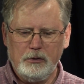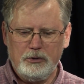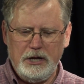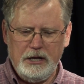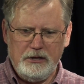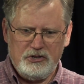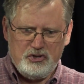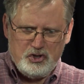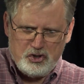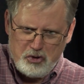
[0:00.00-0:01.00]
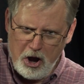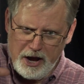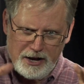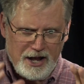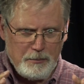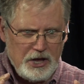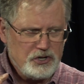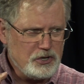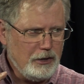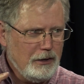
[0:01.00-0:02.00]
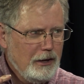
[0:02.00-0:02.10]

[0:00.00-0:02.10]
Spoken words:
creating this giant animation